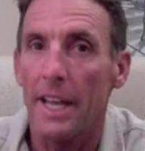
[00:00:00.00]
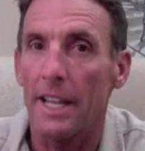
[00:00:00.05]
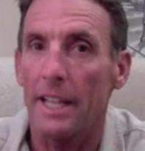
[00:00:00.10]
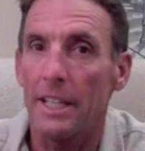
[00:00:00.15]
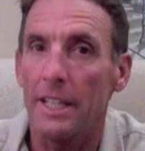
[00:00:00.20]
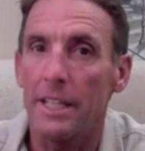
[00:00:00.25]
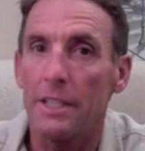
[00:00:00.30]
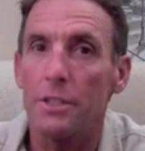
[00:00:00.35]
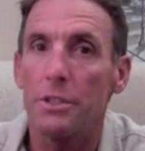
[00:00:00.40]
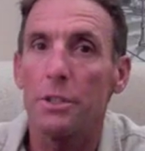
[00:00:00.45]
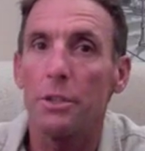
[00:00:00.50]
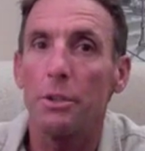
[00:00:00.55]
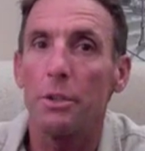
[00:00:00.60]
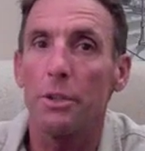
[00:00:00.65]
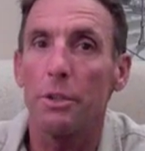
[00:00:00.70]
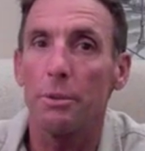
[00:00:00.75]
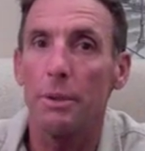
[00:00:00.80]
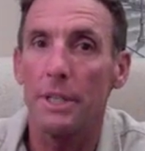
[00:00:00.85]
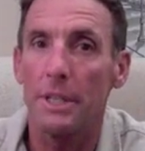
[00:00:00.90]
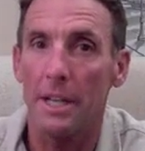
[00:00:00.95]
at least 2 to
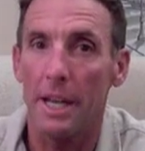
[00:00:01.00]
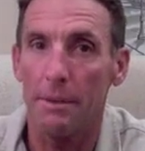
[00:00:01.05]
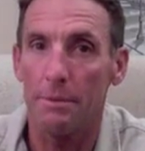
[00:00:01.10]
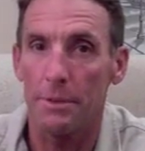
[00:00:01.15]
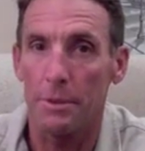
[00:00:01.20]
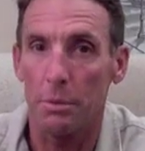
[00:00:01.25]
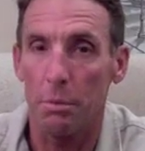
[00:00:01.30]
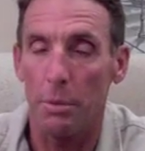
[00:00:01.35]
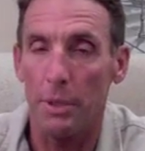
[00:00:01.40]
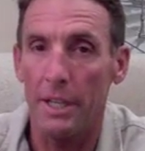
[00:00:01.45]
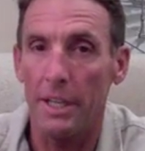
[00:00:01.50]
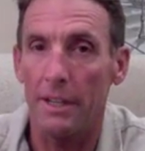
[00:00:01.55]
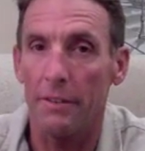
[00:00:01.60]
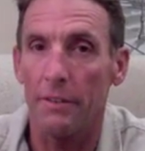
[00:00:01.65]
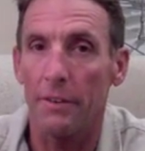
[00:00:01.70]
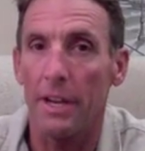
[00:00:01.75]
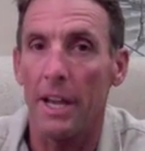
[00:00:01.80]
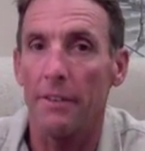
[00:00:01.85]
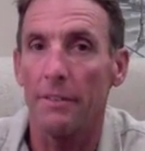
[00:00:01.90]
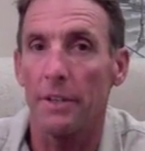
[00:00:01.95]
3 times a week. If
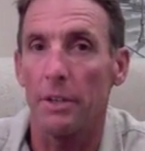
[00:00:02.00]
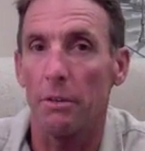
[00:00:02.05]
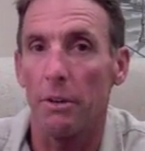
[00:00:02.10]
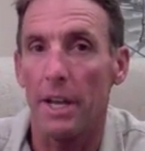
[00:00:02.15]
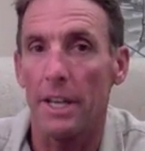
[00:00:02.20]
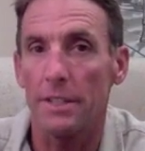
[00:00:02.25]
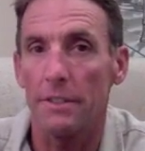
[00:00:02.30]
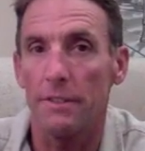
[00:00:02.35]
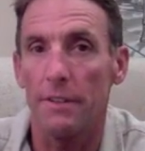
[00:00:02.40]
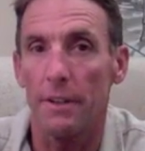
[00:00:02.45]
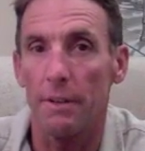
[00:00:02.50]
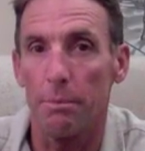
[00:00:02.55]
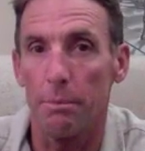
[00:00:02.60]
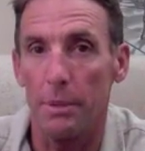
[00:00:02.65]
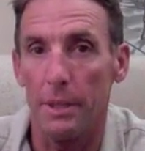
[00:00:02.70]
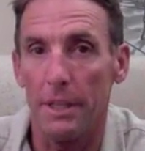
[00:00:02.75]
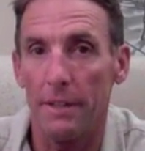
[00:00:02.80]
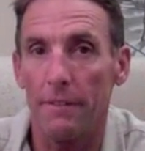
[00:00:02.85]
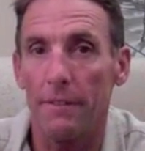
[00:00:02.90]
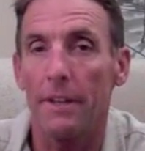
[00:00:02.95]
you're having grass-fed
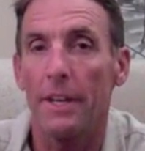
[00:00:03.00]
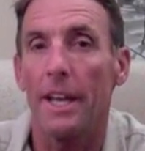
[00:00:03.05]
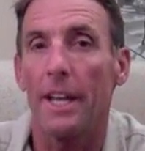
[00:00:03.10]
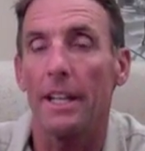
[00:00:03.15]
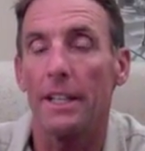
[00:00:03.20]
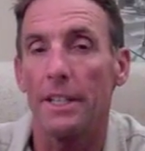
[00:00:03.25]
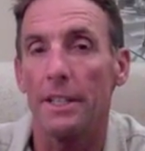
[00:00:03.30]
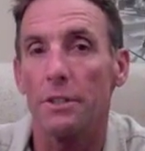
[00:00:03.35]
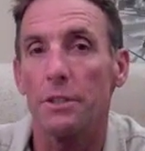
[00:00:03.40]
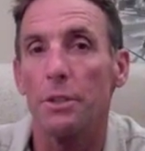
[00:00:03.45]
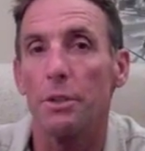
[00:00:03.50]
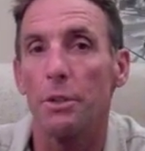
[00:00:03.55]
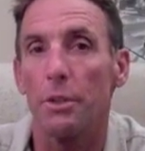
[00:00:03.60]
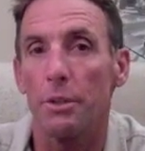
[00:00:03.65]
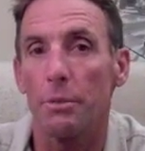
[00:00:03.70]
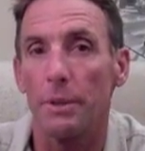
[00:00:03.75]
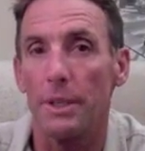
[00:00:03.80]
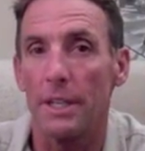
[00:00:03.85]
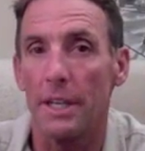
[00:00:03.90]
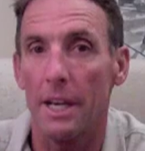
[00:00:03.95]
beef, at least 2 to
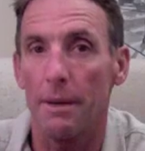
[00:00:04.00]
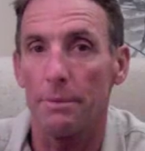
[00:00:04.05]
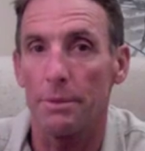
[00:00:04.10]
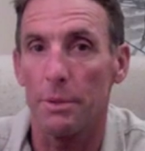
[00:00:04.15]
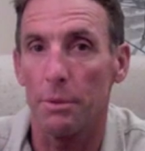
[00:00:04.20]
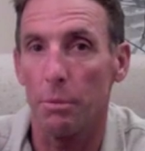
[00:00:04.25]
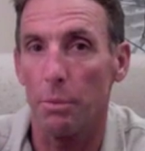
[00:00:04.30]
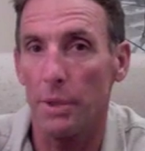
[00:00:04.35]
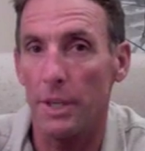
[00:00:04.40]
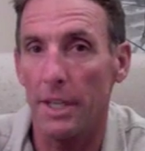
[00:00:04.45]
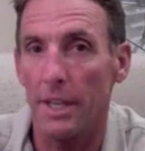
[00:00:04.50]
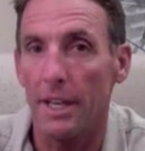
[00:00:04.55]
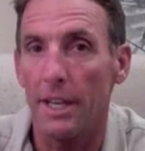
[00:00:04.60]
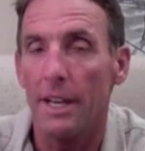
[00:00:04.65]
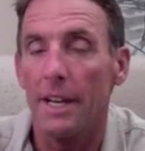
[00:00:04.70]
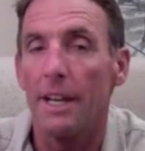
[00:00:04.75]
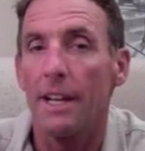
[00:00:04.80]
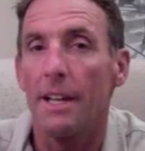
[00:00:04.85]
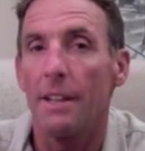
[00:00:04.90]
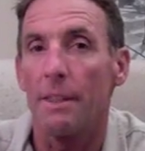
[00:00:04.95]
3 times a week.
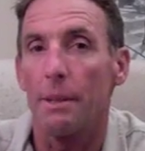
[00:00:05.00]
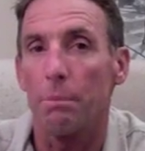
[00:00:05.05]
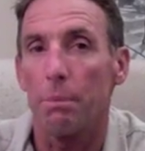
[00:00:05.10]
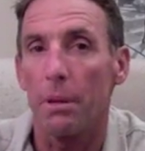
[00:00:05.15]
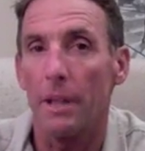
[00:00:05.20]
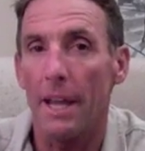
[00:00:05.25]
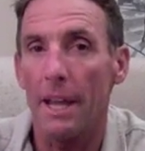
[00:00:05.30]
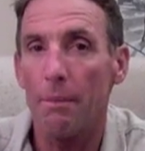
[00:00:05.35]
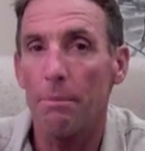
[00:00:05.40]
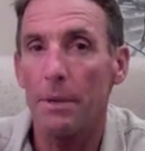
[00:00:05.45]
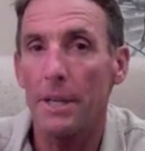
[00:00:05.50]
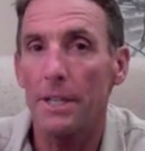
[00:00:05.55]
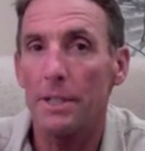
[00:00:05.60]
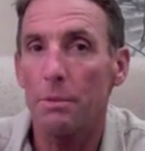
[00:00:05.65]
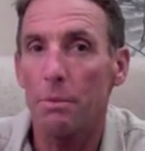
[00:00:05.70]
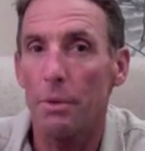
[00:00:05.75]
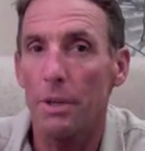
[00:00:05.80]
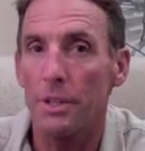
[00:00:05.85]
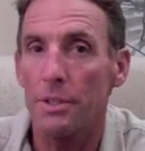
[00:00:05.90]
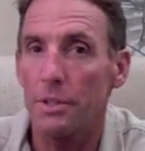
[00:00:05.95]
The plant-based
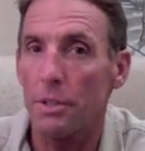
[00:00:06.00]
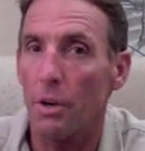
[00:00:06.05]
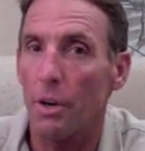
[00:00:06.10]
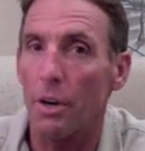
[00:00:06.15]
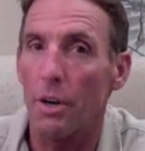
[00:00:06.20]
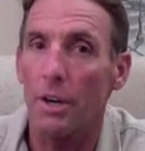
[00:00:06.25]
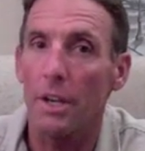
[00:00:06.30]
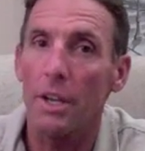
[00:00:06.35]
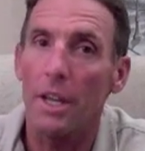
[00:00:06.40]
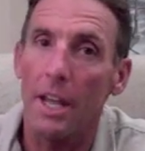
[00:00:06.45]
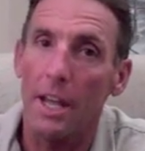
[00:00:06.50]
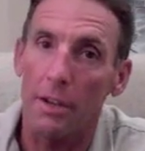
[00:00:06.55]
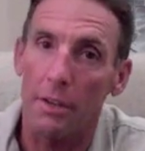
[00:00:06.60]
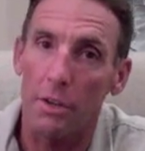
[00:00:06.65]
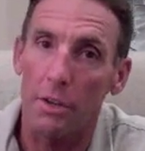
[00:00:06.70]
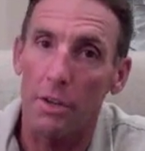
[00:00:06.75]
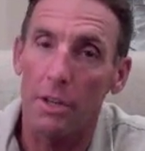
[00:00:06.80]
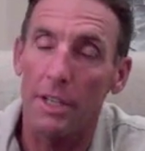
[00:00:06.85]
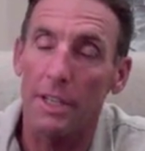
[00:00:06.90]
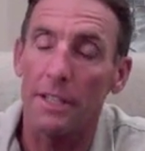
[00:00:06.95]
ones are
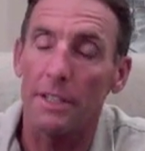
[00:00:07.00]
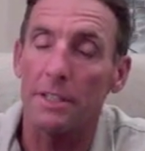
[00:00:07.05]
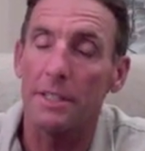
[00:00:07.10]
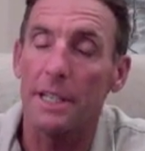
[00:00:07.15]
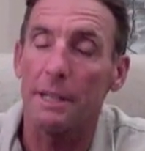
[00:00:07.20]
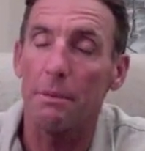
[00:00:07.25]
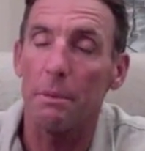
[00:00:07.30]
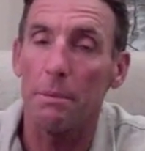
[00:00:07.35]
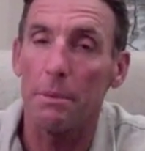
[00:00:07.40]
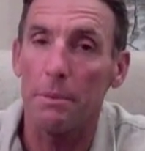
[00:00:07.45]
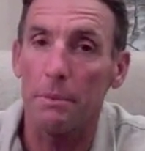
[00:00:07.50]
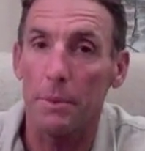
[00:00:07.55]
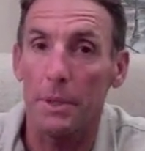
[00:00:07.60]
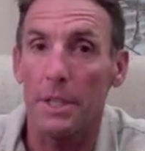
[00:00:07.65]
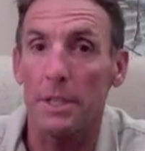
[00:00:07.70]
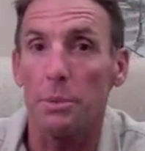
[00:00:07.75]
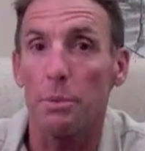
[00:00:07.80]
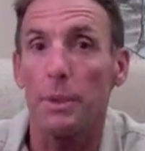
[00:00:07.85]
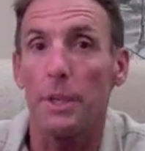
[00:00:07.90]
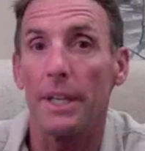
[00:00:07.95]
good in a supplement
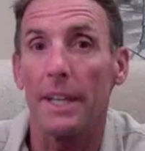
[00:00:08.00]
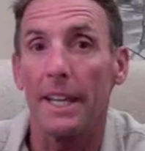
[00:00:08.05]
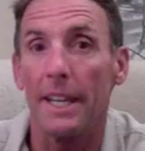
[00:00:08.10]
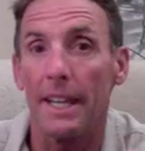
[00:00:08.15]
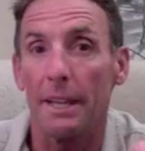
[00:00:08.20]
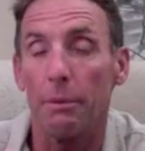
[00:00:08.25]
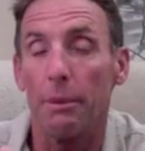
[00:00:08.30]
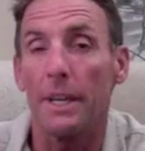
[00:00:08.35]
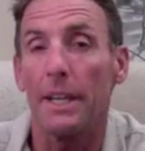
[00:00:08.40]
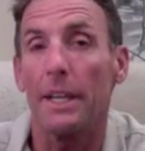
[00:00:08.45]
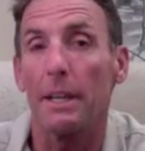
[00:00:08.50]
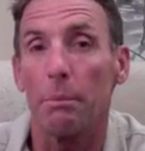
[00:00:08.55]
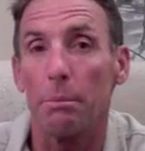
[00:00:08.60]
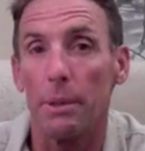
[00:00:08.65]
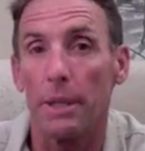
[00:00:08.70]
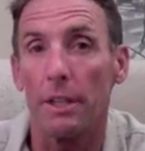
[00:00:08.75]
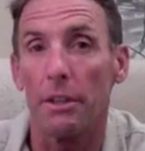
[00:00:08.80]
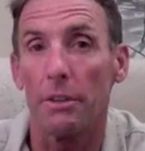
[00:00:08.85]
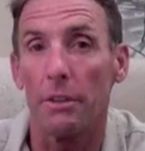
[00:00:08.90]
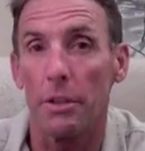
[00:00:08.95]
because we can get a
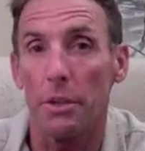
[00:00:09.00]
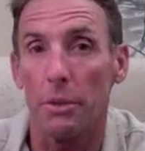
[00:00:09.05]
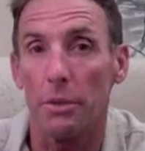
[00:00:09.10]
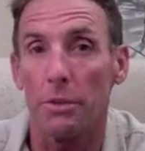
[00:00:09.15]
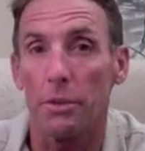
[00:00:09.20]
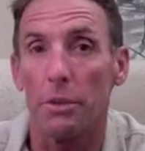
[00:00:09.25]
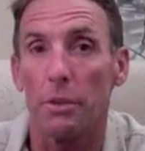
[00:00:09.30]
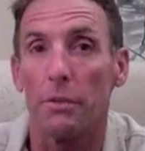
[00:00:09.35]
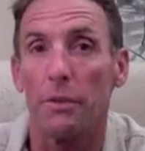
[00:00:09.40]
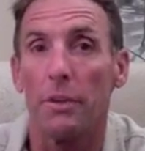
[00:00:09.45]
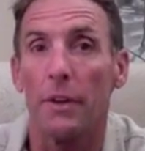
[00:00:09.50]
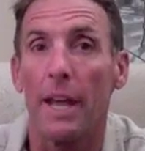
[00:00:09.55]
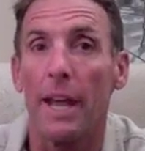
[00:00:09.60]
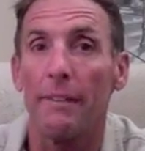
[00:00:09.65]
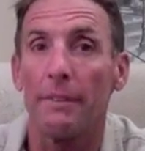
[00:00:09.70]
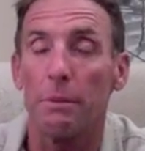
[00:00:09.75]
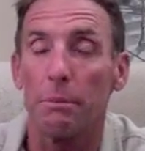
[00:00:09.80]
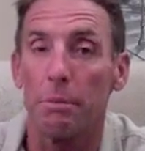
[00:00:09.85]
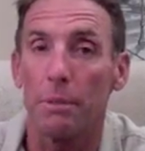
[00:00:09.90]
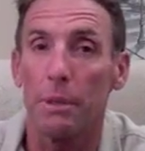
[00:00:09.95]
bigger dose. So if you're
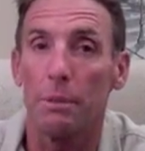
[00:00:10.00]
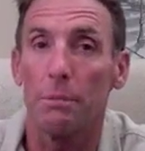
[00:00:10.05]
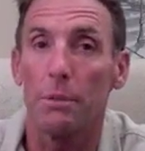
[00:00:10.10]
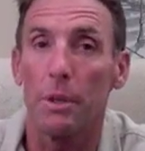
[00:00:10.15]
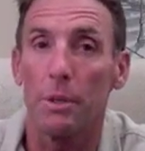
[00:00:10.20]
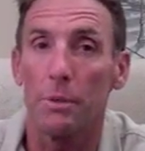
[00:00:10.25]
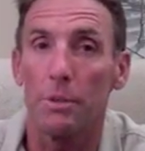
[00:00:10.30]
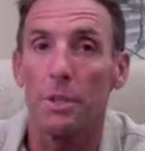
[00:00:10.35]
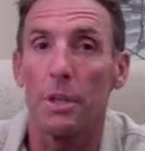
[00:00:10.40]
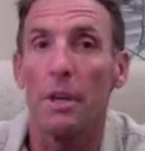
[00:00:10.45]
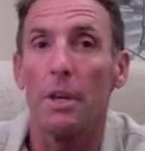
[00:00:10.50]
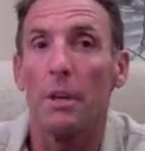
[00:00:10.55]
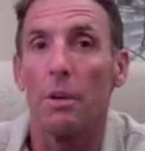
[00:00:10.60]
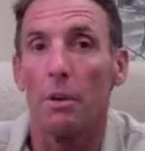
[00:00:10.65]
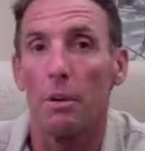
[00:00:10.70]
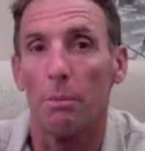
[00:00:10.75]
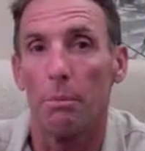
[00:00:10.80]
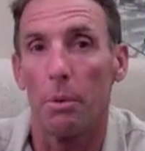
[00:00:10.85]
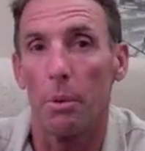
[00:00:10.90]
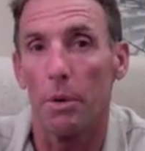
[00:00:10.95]
having primrose
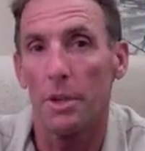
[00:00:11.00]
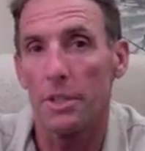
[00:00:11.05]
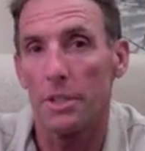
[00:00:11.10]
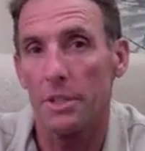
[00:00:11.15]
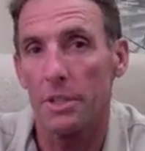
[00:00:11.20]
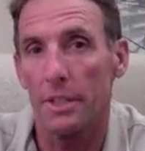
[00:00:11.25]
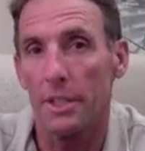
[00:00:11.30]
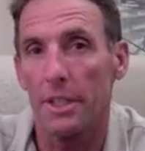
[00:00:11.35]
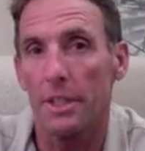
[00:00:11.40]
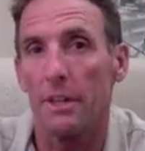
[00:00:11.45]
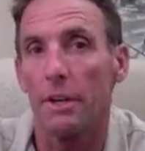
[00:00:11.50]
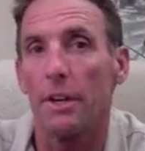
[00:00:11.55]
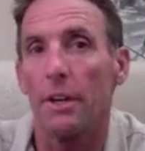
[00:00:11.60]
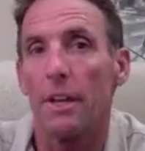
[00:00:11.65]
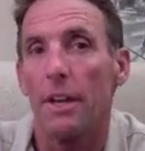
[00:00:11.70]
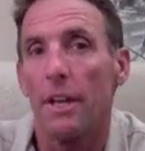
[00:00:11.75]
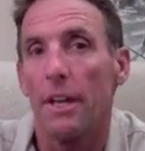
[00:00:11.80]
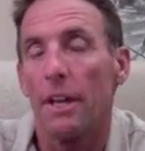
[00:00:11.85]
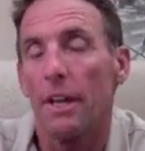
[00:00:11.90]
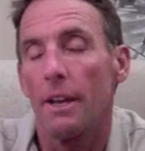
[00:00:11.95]
or borage seed or
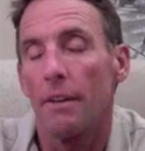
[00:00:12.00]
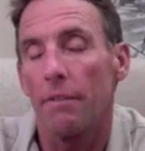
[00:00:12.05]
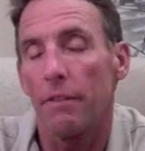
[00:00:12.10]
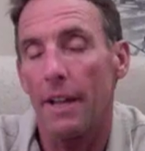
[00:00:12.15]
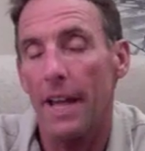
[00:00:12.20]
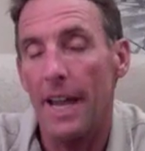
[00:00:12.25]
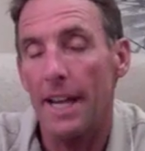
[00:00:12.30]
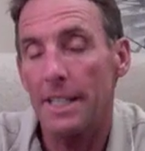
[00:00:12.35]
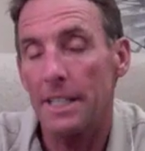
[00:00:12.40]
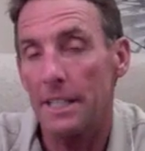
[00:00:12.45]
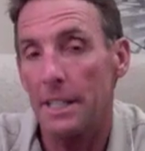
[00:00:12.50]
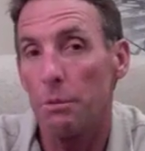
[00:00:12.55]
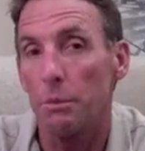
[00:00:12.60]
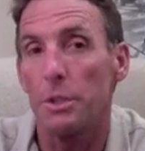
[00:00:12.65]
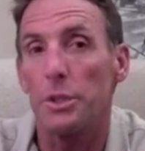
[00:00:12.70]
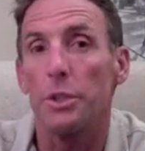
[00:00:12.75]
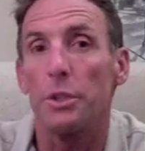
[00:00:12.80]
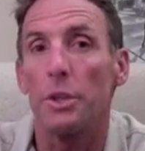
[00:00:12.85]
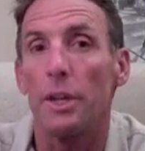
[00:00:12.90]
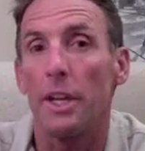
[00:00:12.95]
flaxseed,
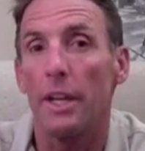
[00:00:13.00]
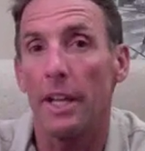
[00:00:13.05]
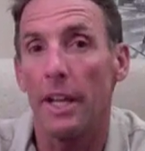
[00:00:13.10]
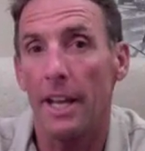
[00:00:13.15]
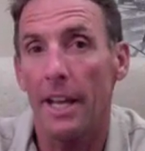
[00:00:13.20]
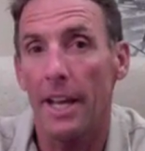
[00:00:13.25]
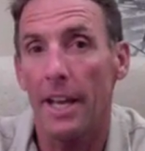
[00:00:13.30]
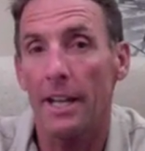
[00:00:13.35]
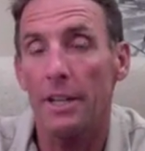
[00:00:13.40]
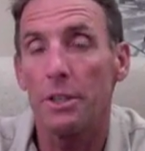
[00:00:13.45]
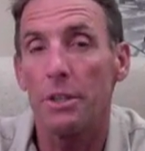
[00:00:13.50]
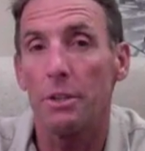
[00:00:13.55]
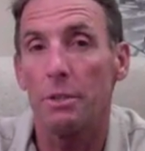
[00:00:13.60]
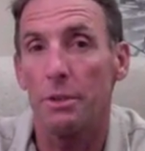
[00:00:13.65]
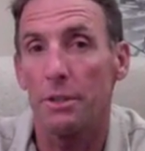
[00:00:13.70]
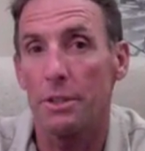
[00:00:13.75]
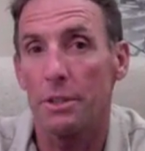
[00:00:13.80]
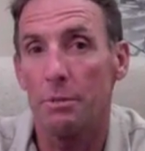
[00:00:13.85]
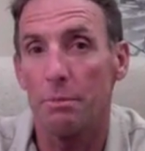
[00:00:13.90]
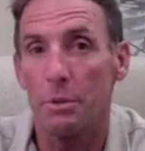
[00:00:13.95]
which you can add to a
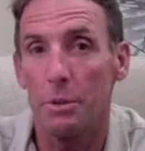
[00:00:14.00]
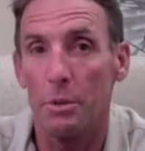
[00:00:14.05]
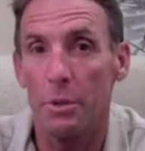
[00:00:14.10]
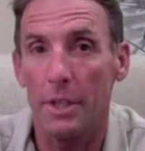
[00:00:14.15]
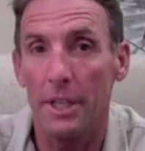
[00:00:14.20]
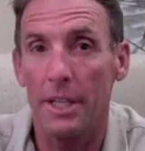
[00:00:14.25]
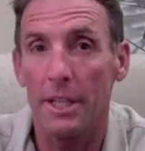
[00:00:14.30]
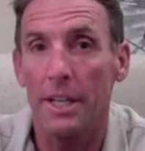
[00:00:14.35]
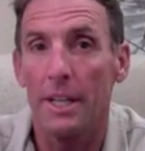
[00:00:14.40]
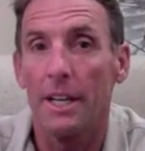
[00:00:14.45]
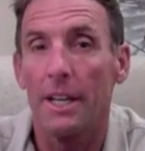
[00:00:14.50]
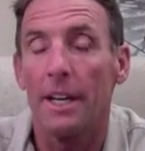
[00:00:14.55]
smoothie,